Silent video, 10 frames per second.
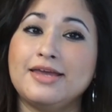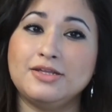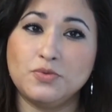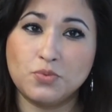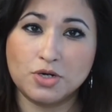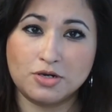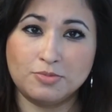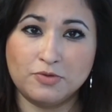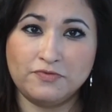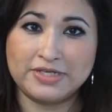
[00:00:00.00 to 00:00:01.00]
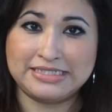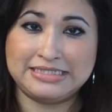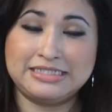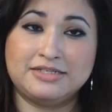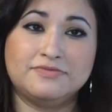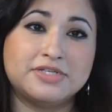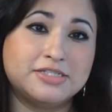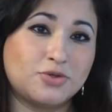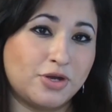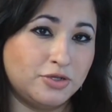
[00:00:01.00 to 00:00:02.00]
A can of workable
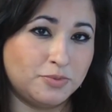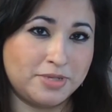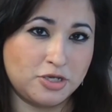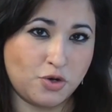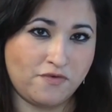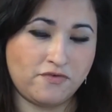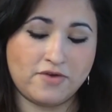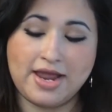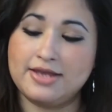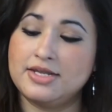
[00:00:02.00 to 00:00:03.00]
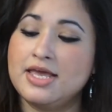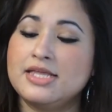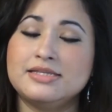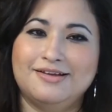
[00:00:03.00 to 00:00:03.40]
fixative is going to be your friend.